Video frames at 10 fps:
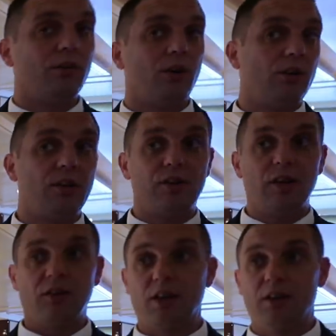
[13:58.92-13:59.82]
You know, all these
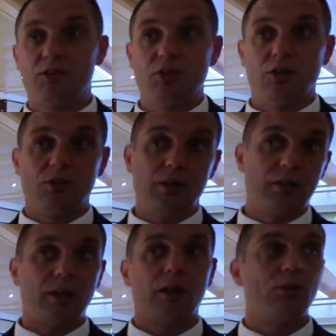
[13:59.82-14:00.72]
things, yeah. And so
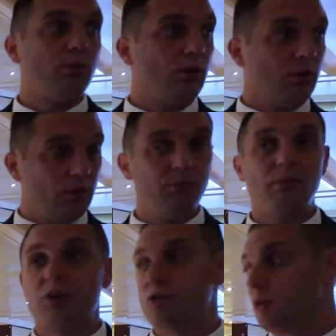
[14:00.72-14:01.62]
we're trying to
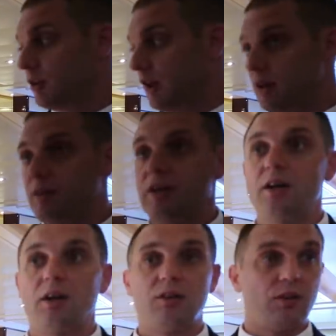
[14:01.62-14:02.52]
make sure that
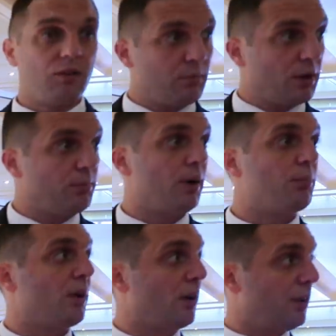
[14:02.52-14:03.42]
everything is proper.